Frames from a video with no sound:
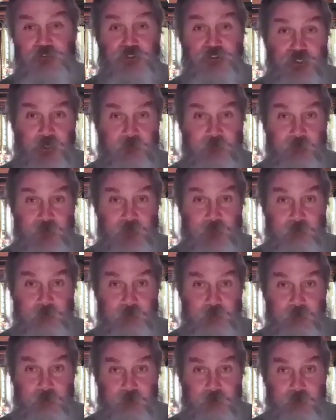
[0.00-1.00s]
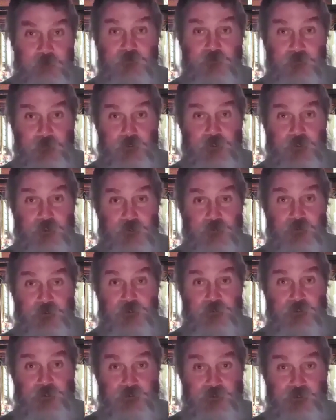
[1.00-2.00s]
to be a man of suffering,
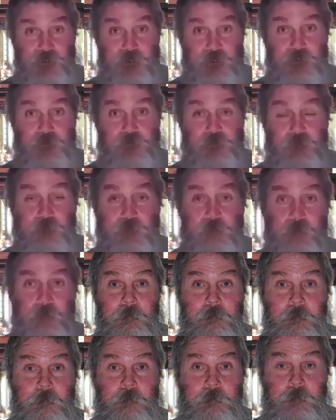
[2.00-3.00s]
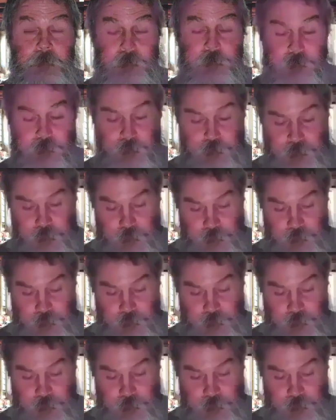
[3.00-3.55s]
familiar with disease